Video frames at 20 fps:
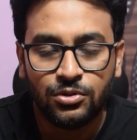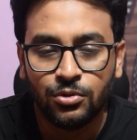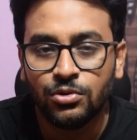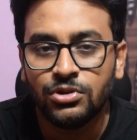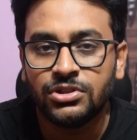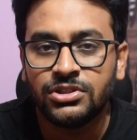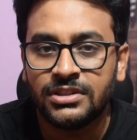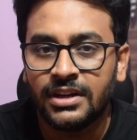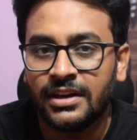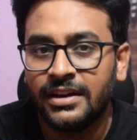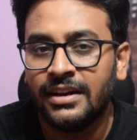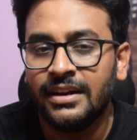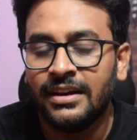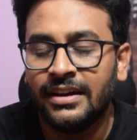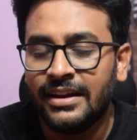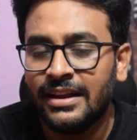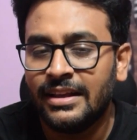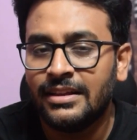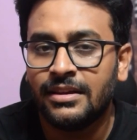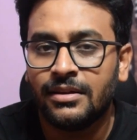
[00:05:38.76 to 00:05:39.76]
do study
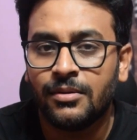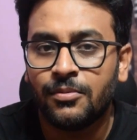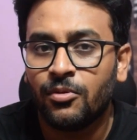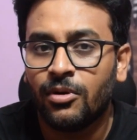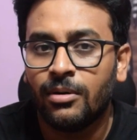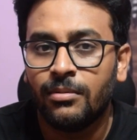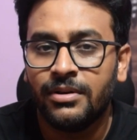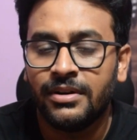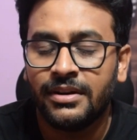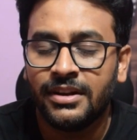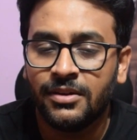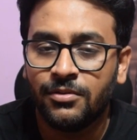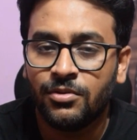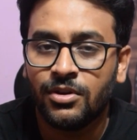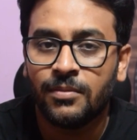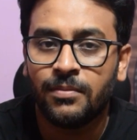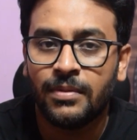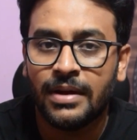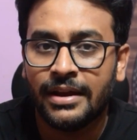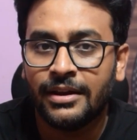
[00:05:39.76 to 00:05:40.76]
linear algebra probability
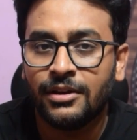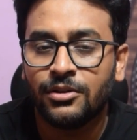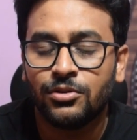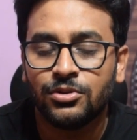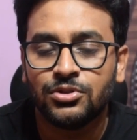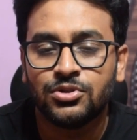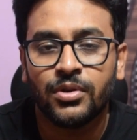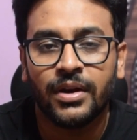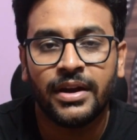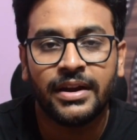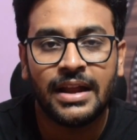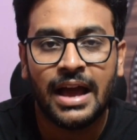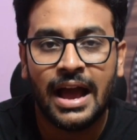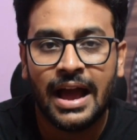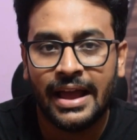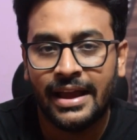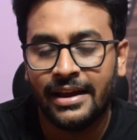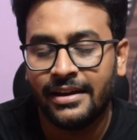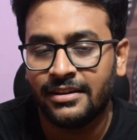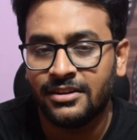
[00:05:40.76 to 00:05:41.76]
if you are planning to join
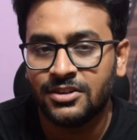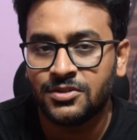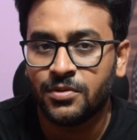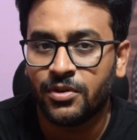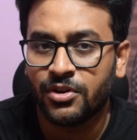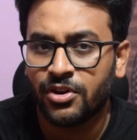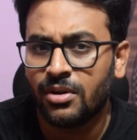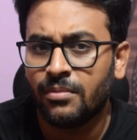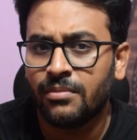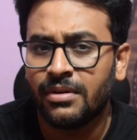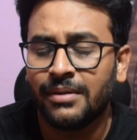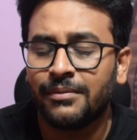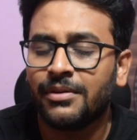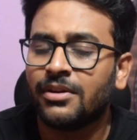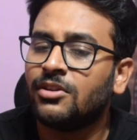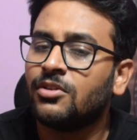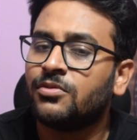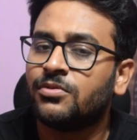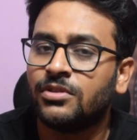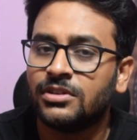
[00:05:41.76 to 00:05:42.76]
IITs for your MTech.
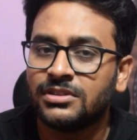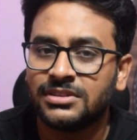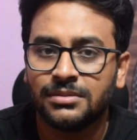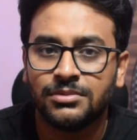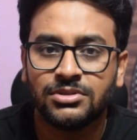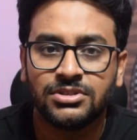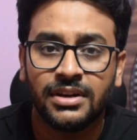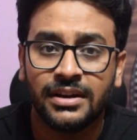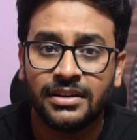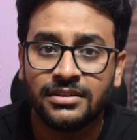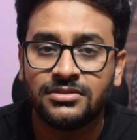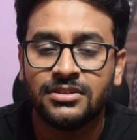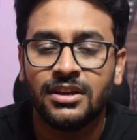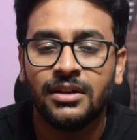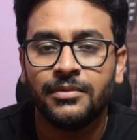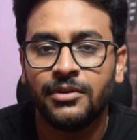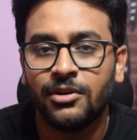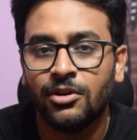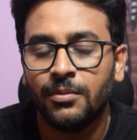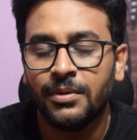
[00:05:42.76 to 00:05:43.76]
Within the first semester
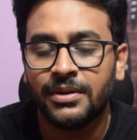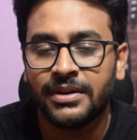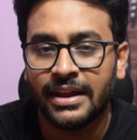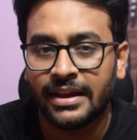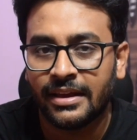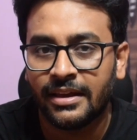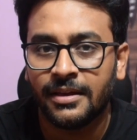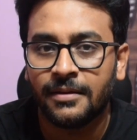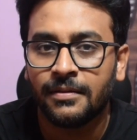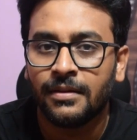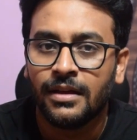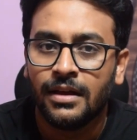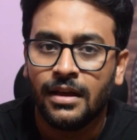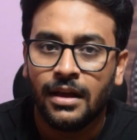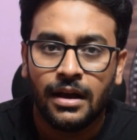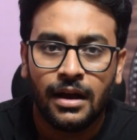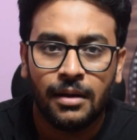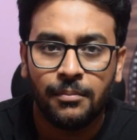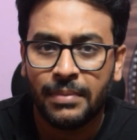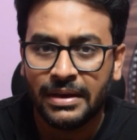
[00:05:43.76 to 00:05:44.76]
itself, you will be taking
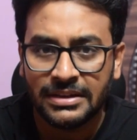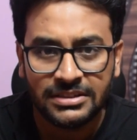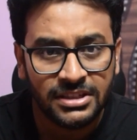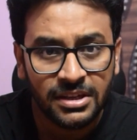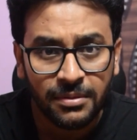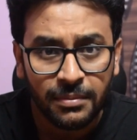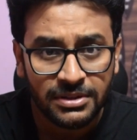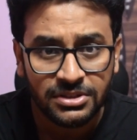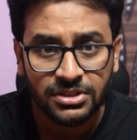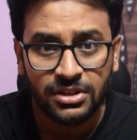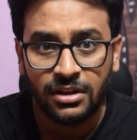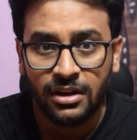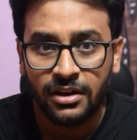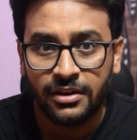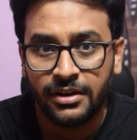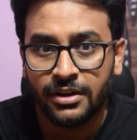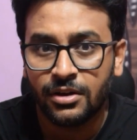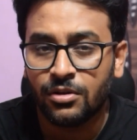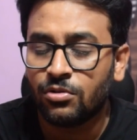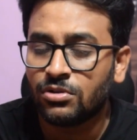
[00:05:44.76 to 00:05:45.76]
a basic machine
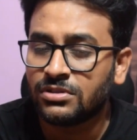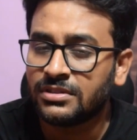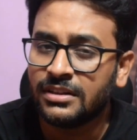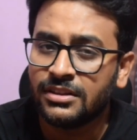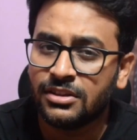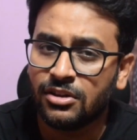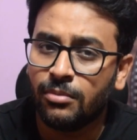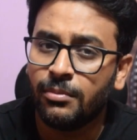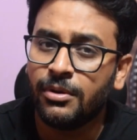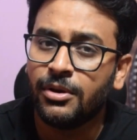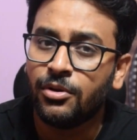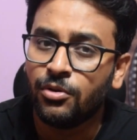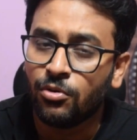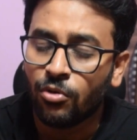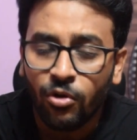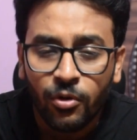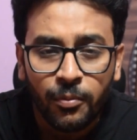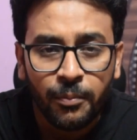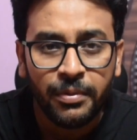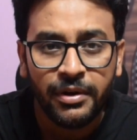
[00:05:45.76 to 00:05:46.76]
learning course and there will be
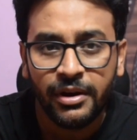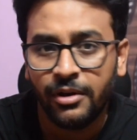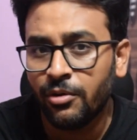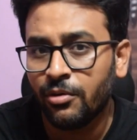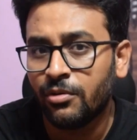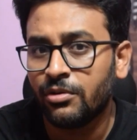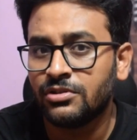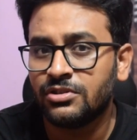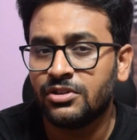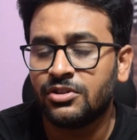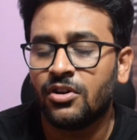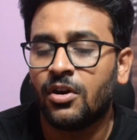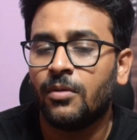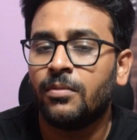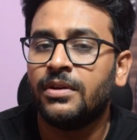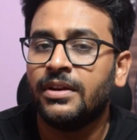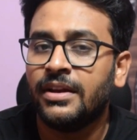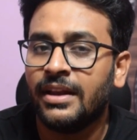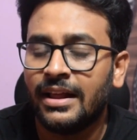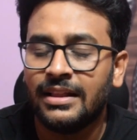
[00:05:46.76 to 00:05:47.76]
no prerequisite
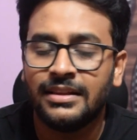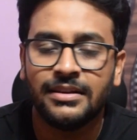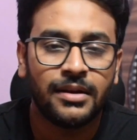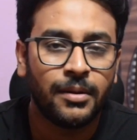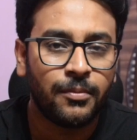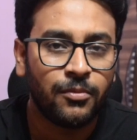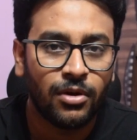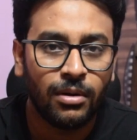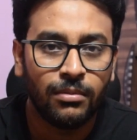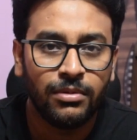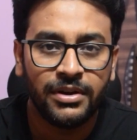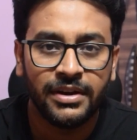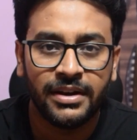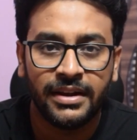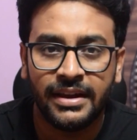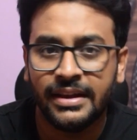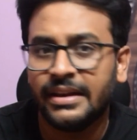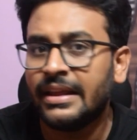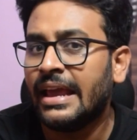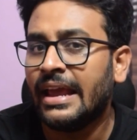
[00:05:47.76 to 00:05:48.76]
of linear algebra
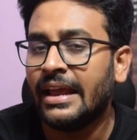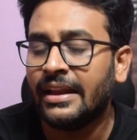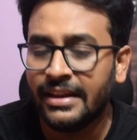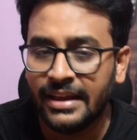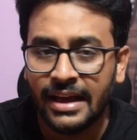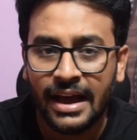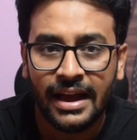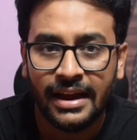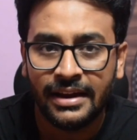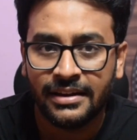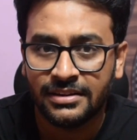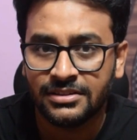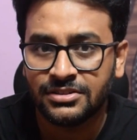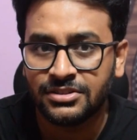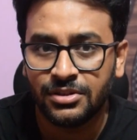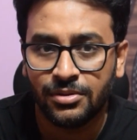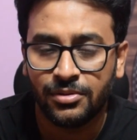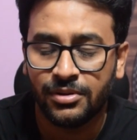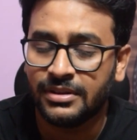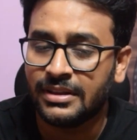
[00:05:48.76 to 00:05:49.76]
probability in any
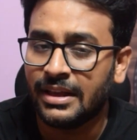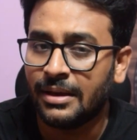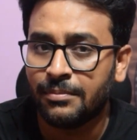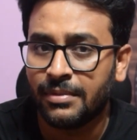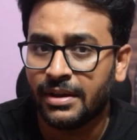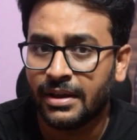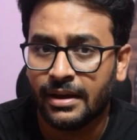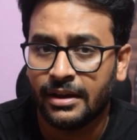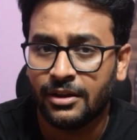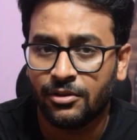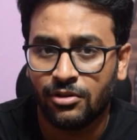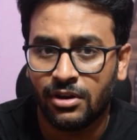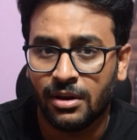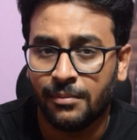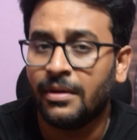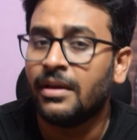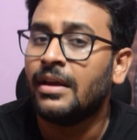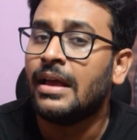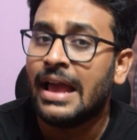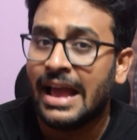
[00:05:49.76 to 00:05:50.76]
IITs during the MTech
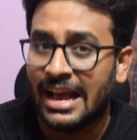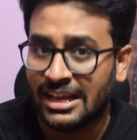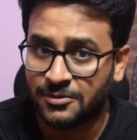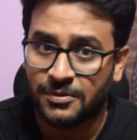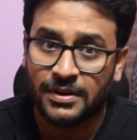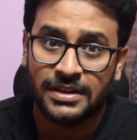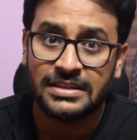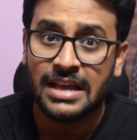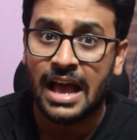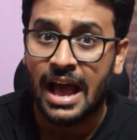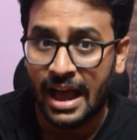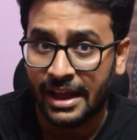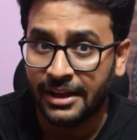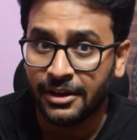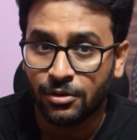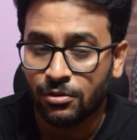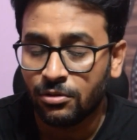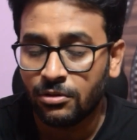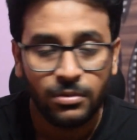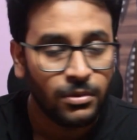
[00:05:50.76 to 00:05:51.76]
curriculum. As far as
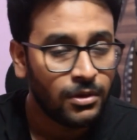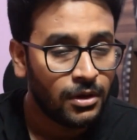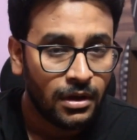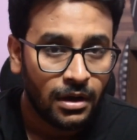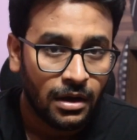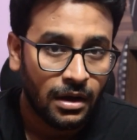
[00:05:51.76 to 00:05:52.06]
I know,